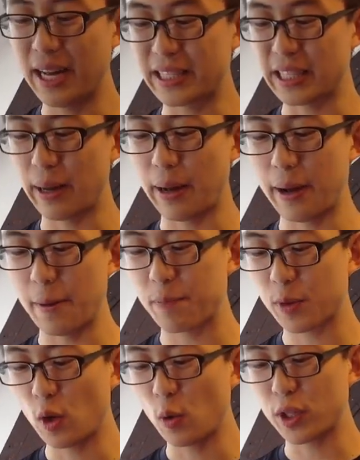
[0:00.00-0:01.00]
It's
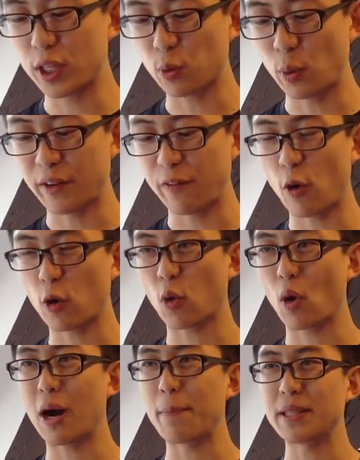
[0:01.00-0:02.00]
with a 24
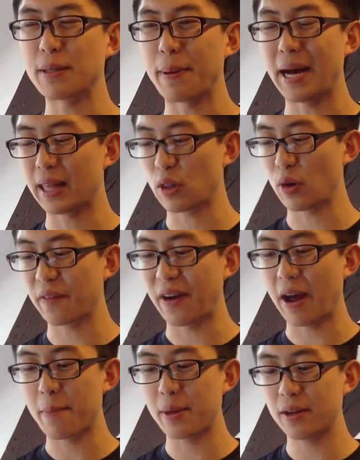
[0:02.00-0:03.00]
crop, it's about
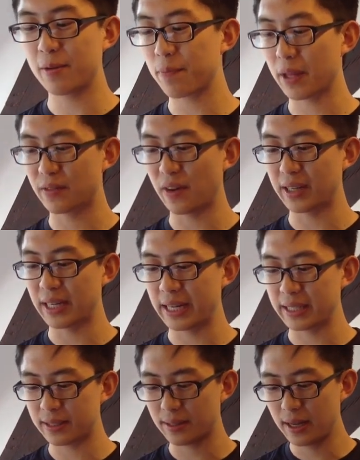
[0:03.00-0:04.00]
35 mil. It's very
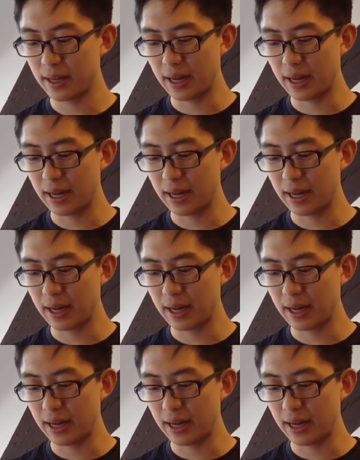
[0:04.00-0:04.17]
nice.